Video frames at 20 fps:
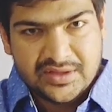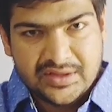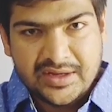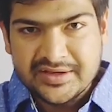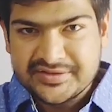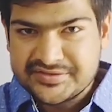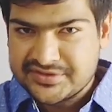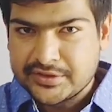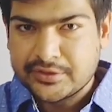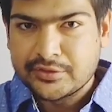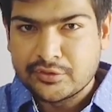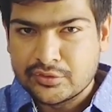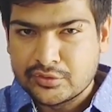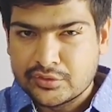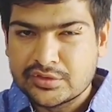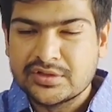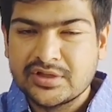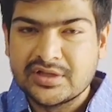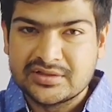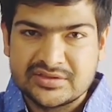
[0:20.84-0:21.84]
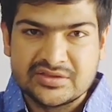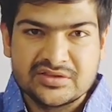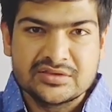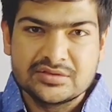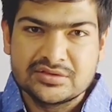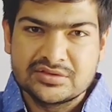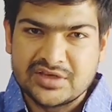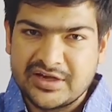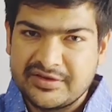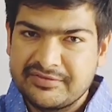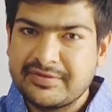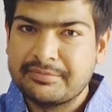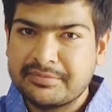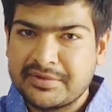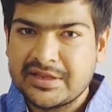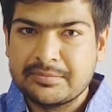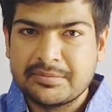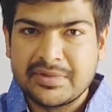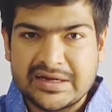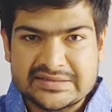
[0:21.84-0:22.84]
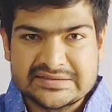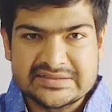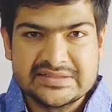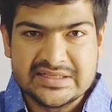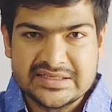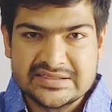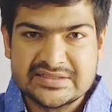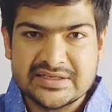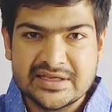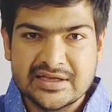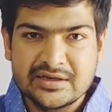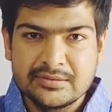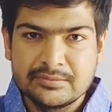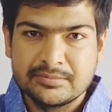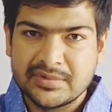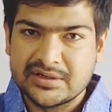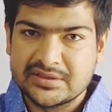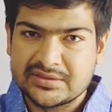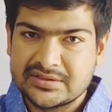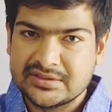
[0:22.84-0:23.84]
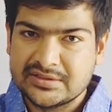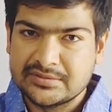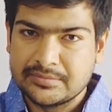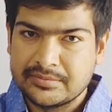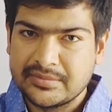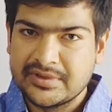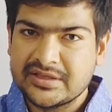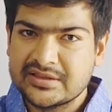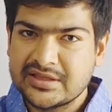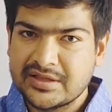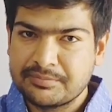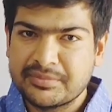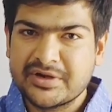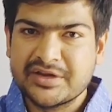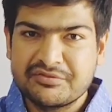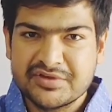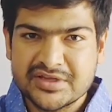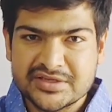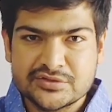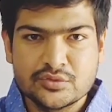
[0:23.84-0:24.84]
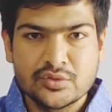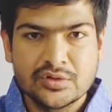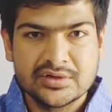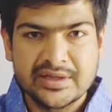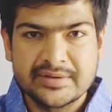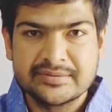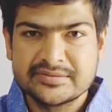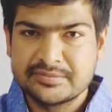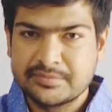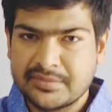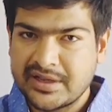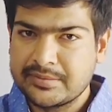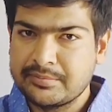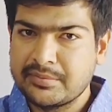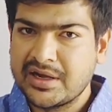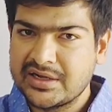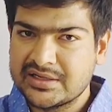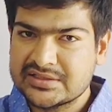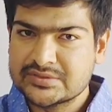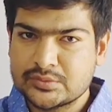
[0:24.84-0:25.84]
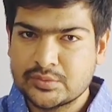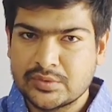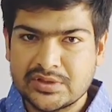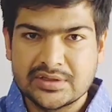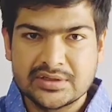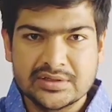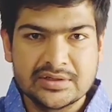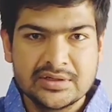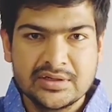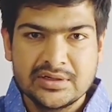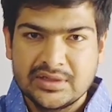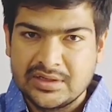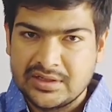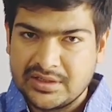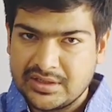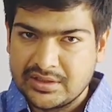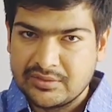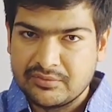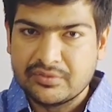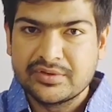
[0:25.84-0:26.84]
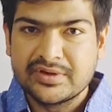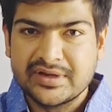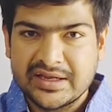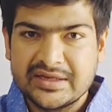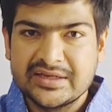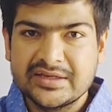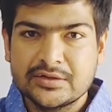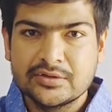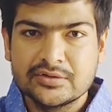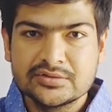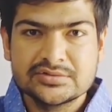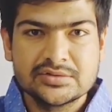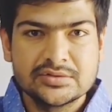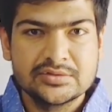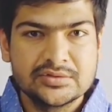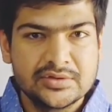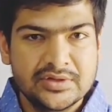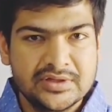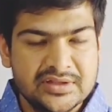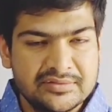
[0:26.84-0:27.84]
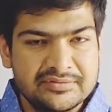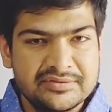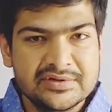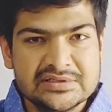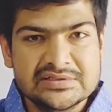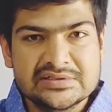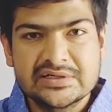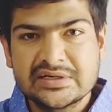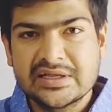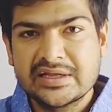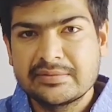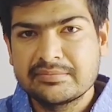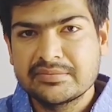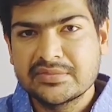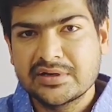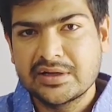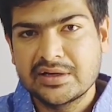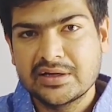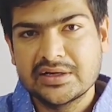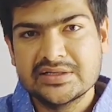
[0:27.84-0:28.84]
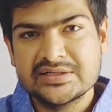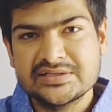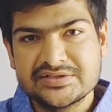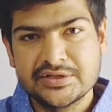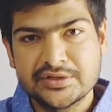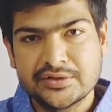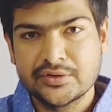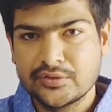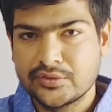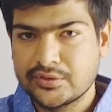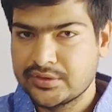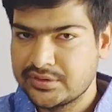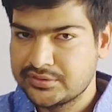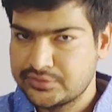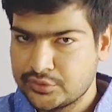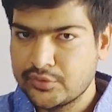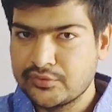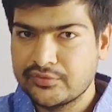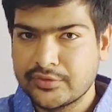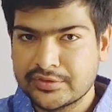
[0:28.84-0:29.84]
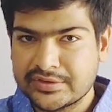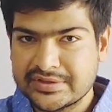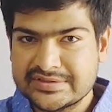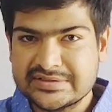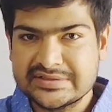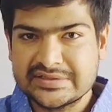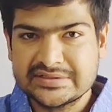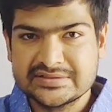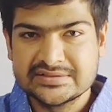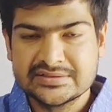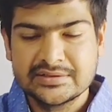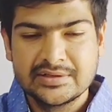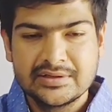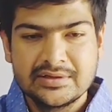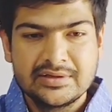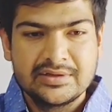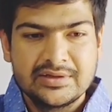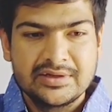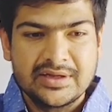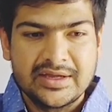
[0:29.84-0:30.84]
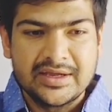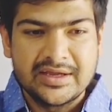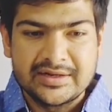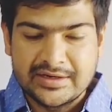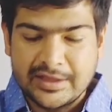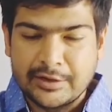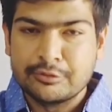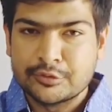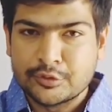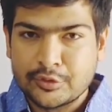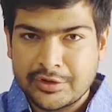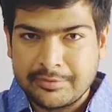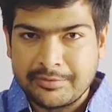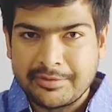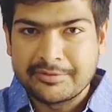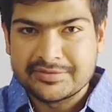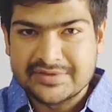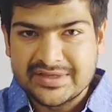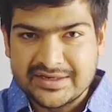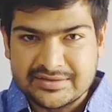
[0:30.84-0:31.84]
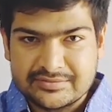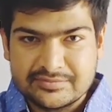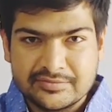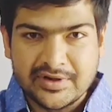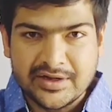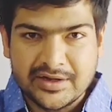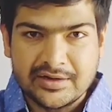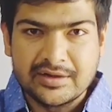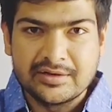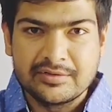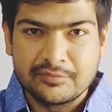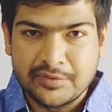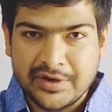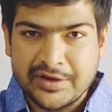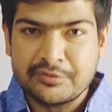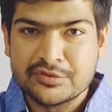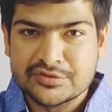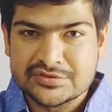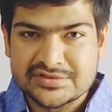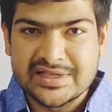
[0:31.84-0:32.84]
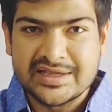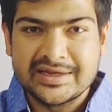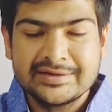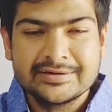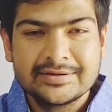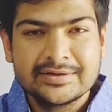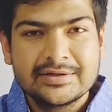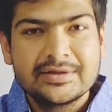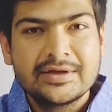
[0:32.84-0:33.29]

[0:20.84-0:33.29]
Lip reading: I secured 315 marks this year, but in the previous two attempts, my marks were really low. So in the first attempt, I secured 246, and I will talk about that, why was that.